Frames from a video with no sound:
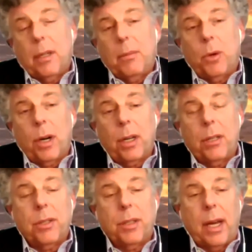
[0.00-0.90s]

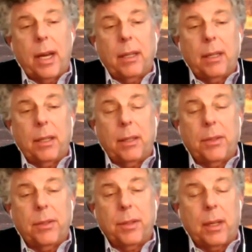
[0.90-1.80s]
mortgage that
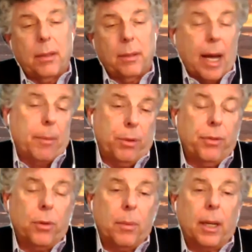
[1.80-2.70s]
is
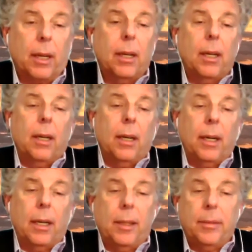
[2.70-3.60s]
non-performing.
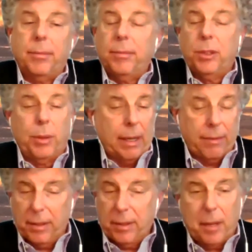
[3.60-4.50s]
You
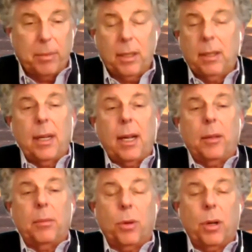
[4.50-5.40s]
have a $10 million
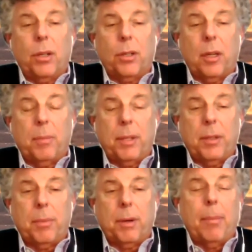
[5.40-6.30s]
mortgage on a
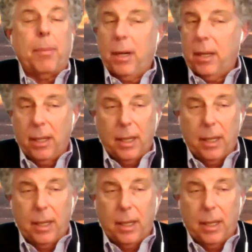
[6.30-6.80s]
piece of property